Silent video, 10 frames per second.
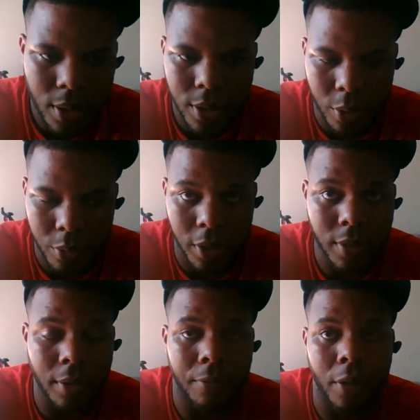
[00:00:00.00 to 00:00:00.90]
So
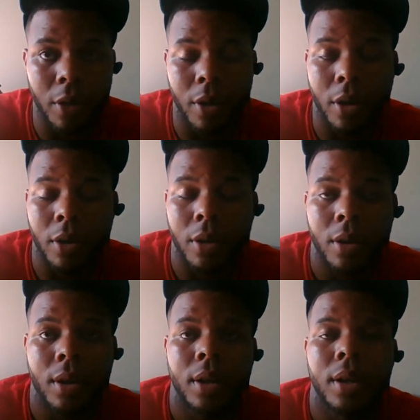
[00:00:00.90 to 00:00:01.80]
Chiefs get a field
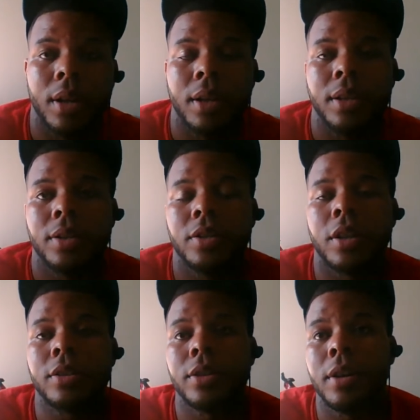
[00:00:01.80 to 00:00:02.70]
goal.
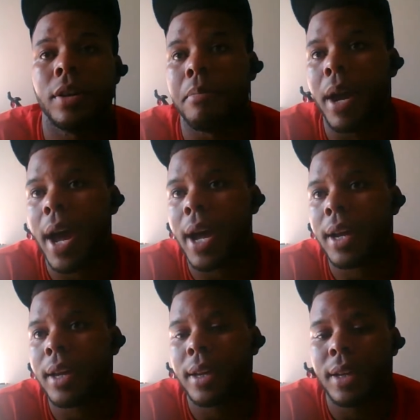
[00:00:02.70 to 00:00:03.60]
Chargers come
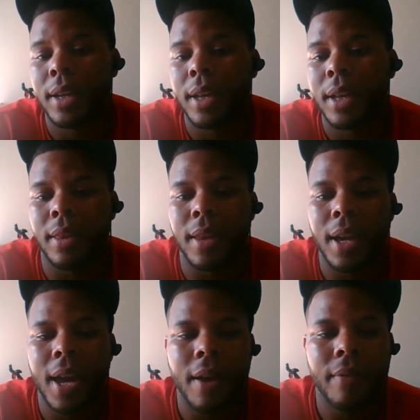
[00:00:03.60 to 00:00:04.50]
back.
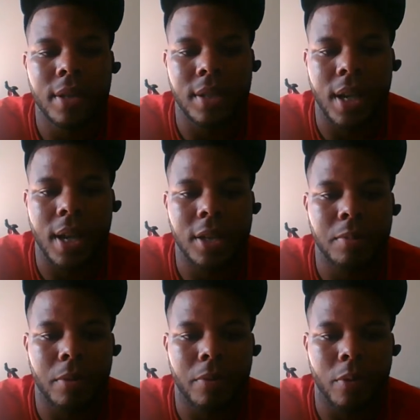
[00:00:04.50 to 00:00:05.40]
They have a
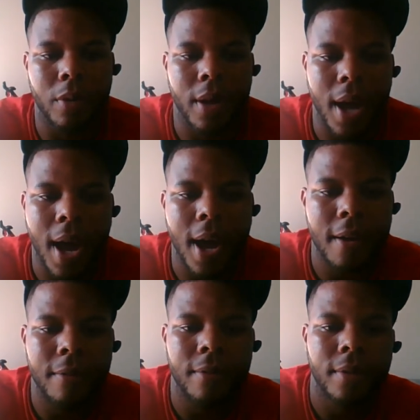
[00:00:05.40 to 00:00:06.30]
chance before the
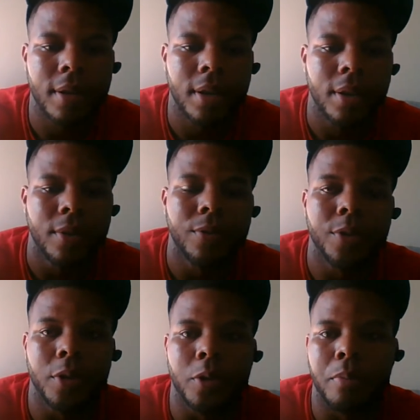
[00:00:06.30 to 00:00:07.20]
half
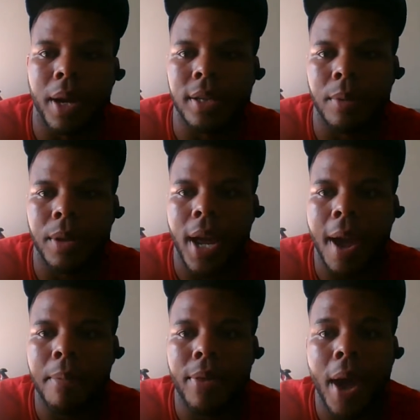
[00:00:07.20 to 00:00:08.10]
to make something
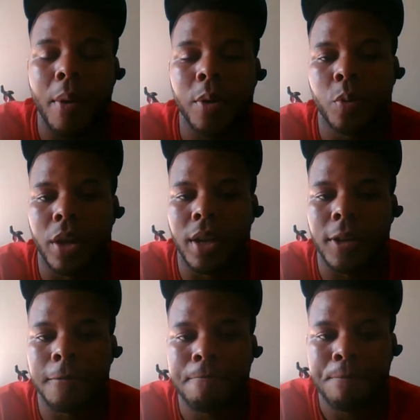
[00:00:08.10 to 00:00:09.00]
happen. That was
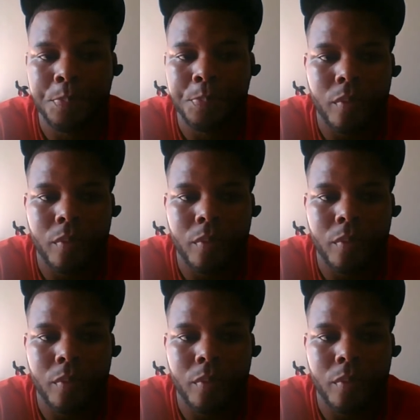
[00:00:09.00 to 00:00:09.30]
when